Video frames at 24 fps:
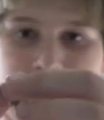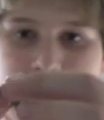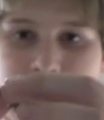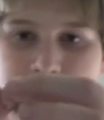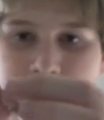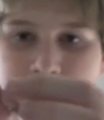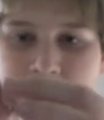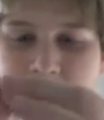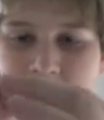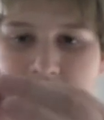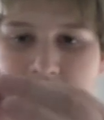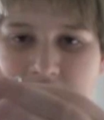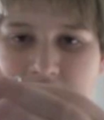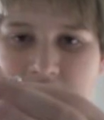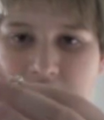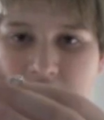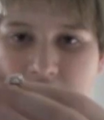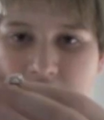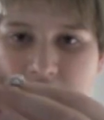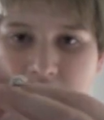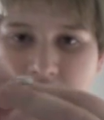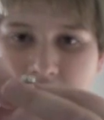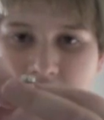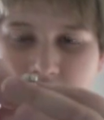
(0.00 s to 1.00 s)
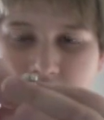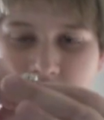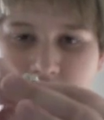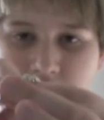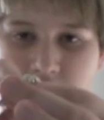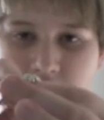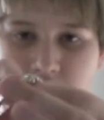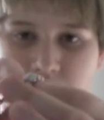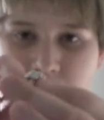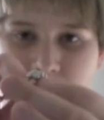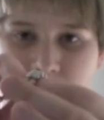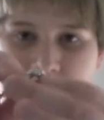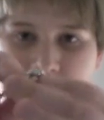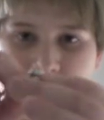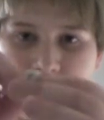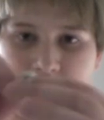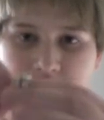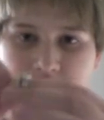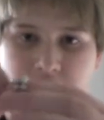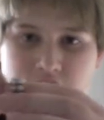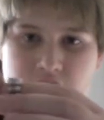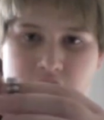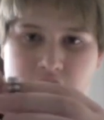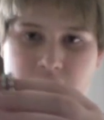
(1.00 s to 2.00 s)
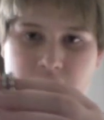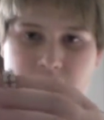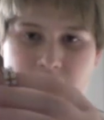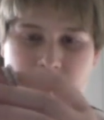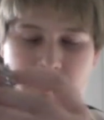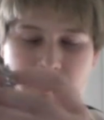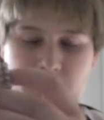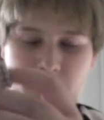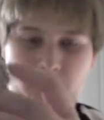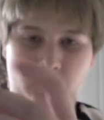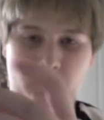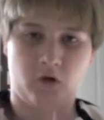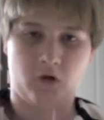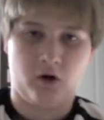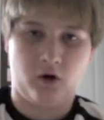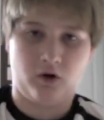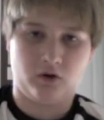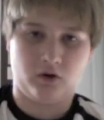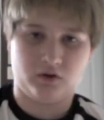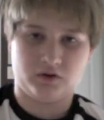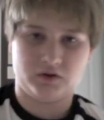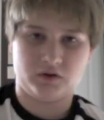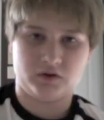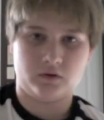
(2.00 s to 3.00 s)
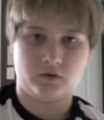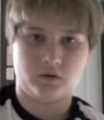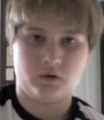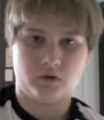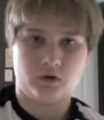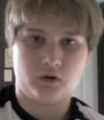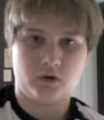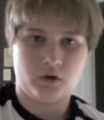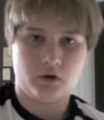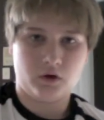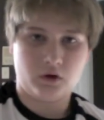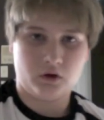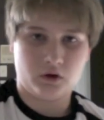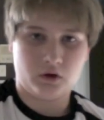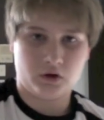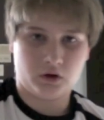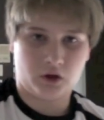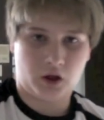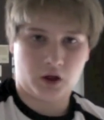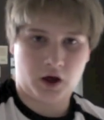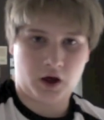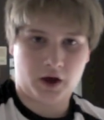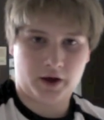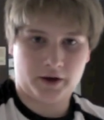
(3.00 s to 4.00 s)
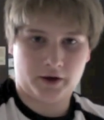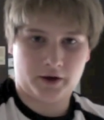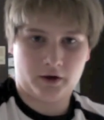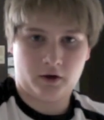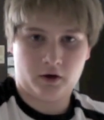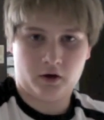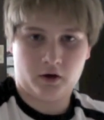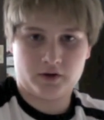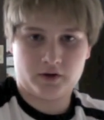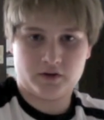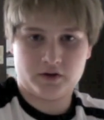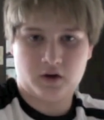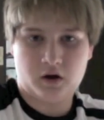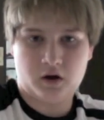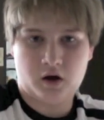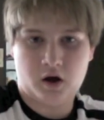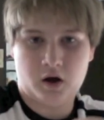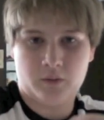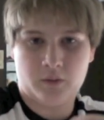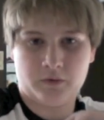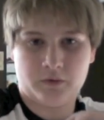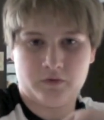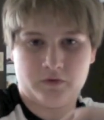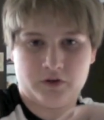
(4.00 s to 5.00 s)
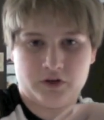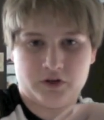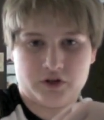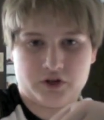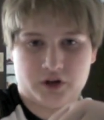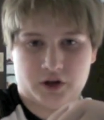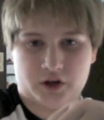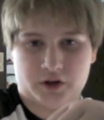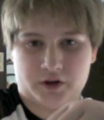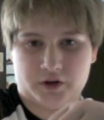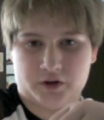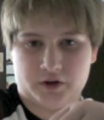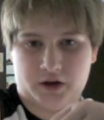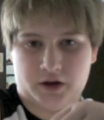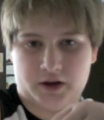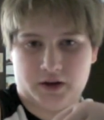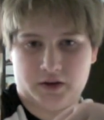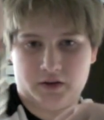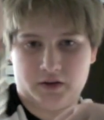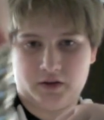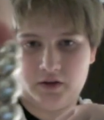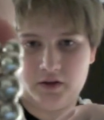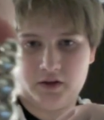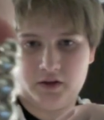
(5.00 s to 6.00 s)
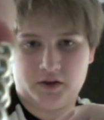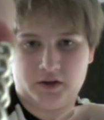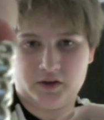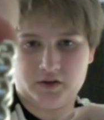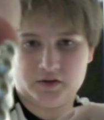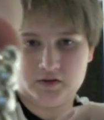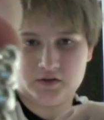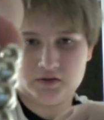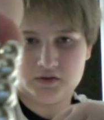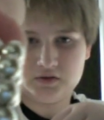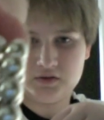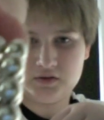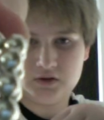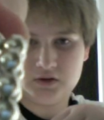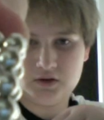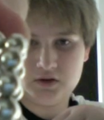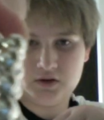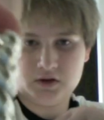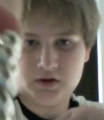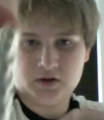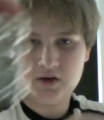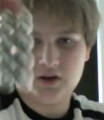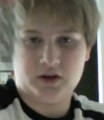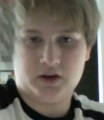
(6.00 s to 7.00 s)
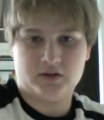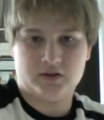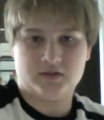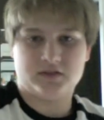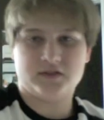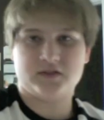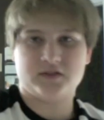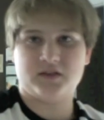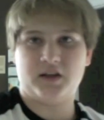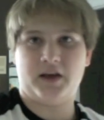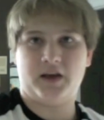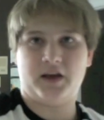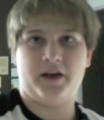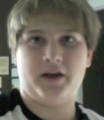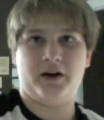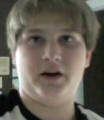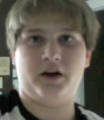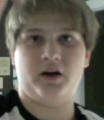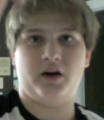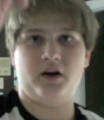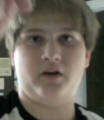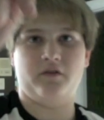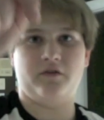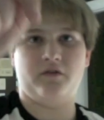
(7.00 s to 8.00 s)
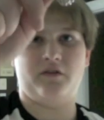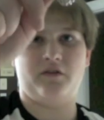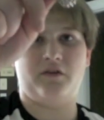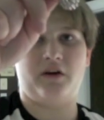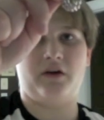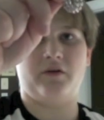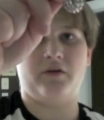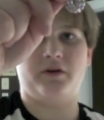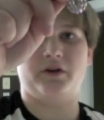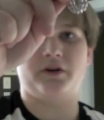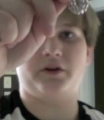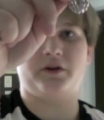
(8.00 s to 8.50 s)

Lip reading: As in doing this, you're going to make the balls align on top of each other like this, instead of, if I were to